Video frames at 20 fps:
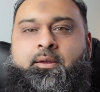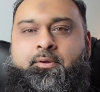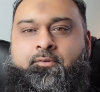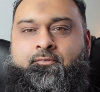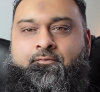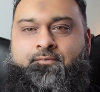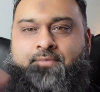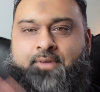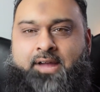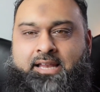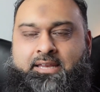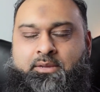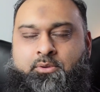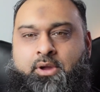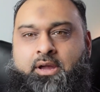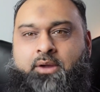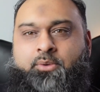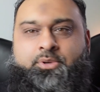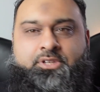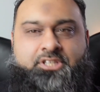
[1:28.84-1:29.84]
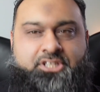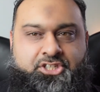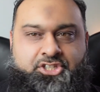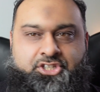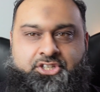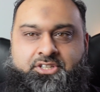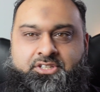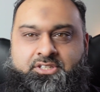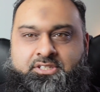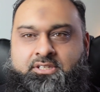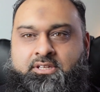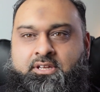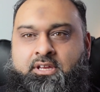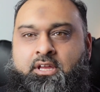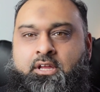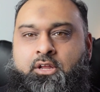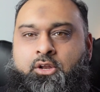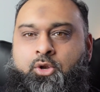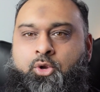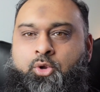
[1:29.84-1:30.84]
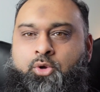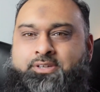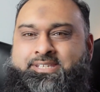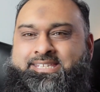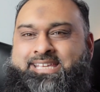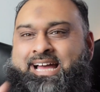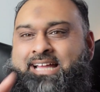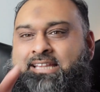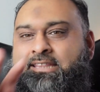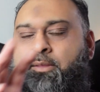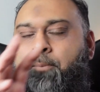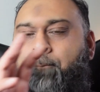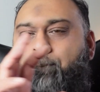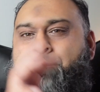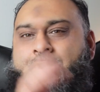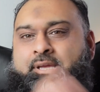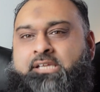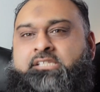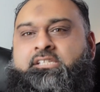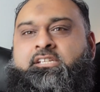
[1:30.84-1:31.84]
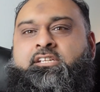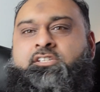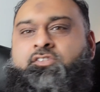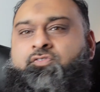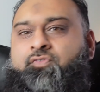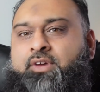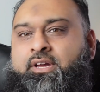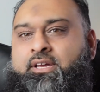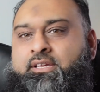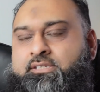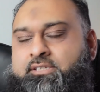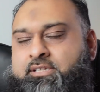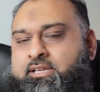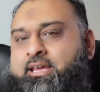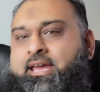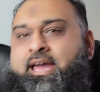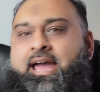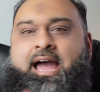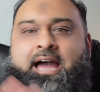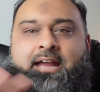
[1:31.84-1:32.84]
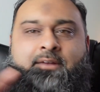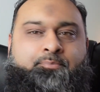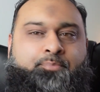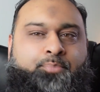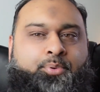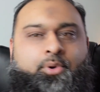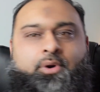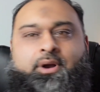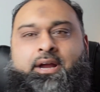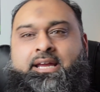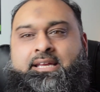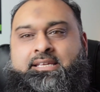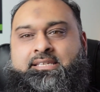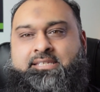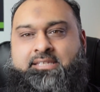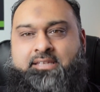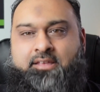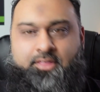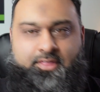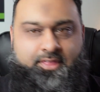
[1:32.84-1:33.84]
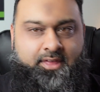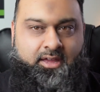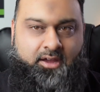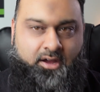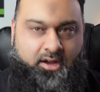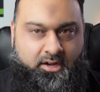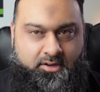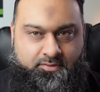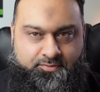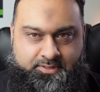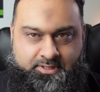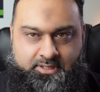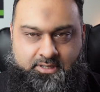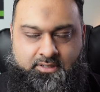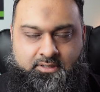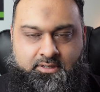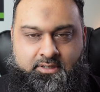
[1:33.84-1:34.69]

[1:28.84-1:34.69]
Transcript: value acquisitions looks at the business first and price thereafter.